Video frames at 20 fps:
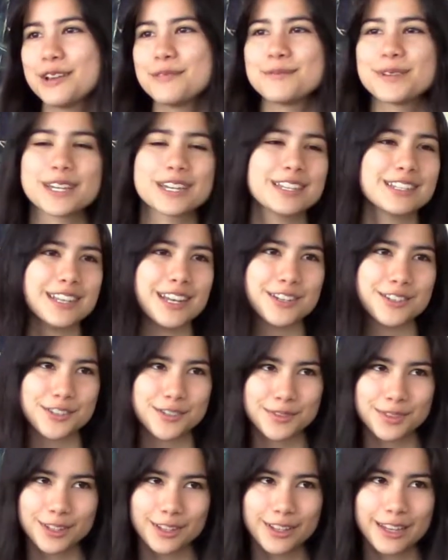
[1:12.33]
because I
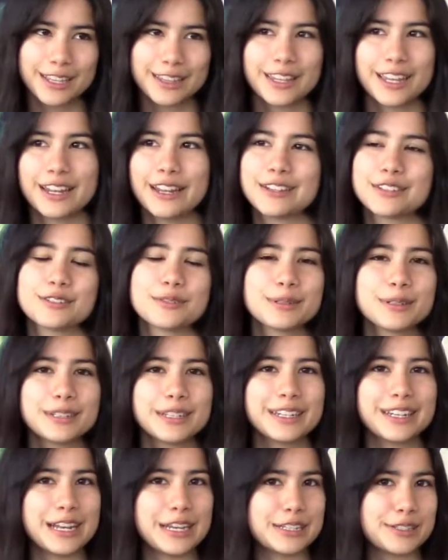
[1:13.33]
just feel like that has a
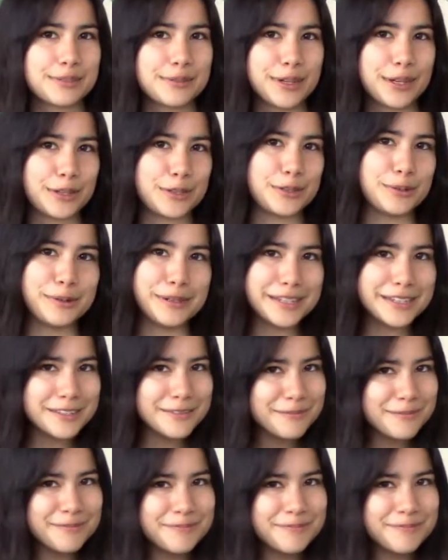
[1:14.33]
really nice ring to it.